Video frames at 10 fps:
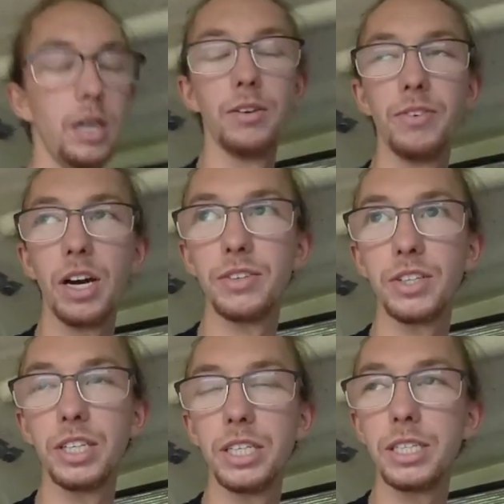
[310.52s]
5
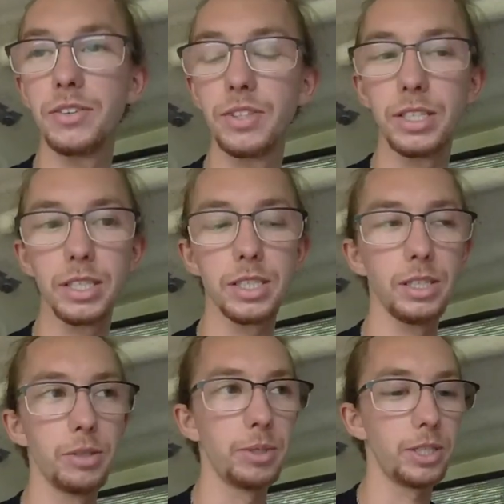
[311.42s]
degrees. Everything's a
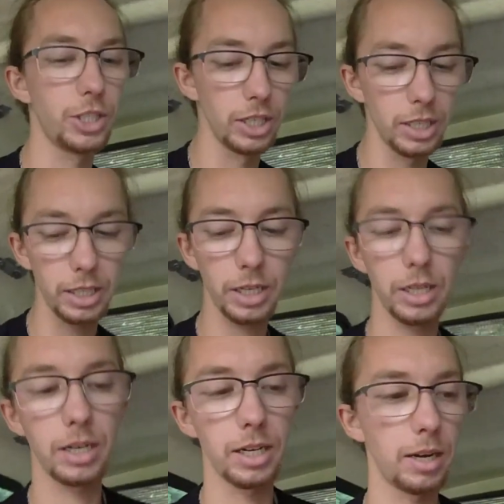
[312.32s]
little bit chilly,
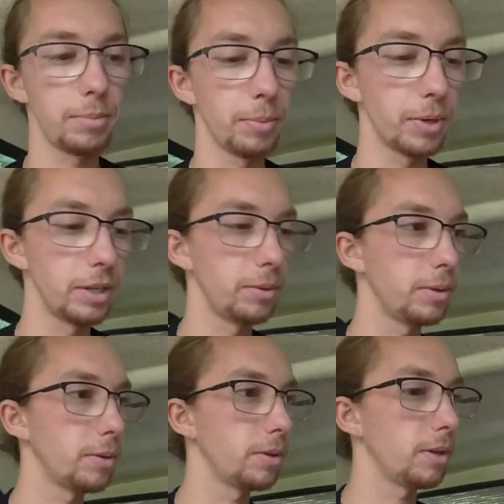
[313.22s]
but
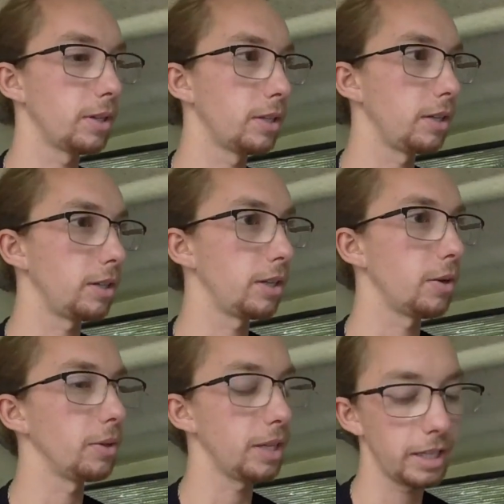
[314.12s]
the
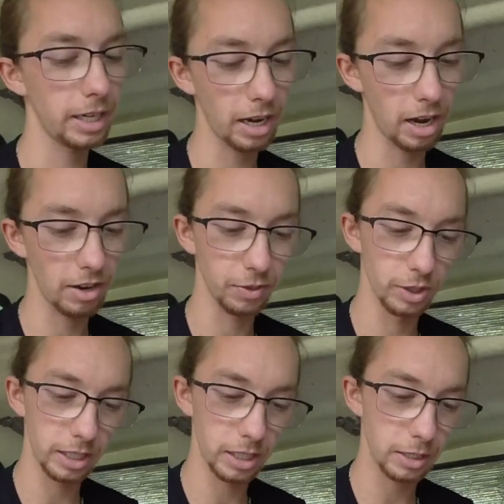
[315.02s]
only thing I've
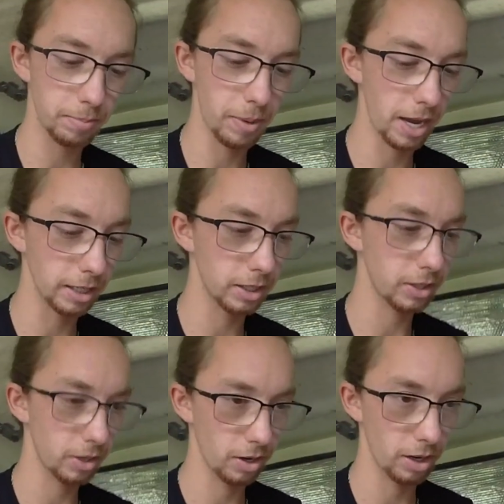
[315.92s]
really spent
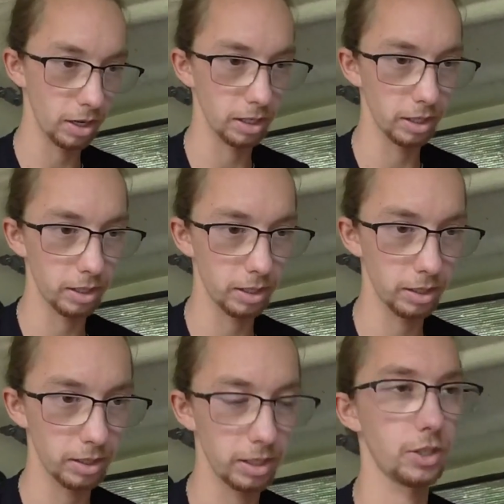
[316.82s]
on
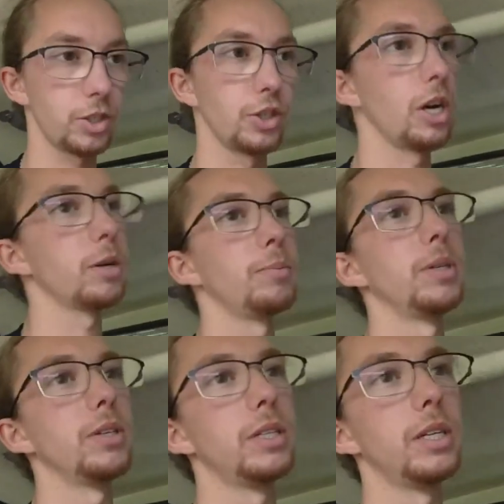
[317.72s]
this truck build